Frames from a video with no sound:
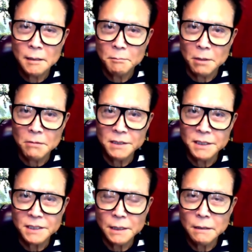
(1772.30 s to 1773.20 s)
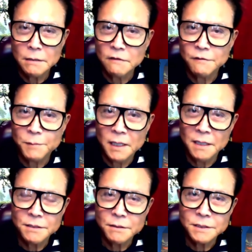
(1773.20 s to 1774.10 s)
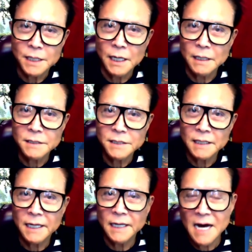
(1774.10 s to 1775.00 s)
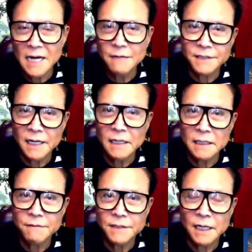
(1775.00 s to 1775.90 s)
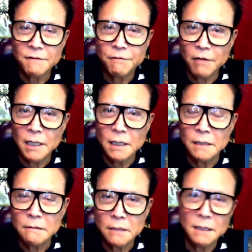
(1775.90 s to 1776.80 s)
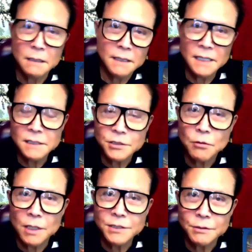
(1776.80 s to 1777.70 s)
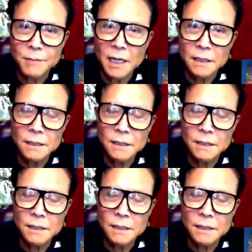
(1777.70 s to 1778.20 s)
But what these other goofballs are saying is that get out of debt, live debt free. Well, that's a choice you make.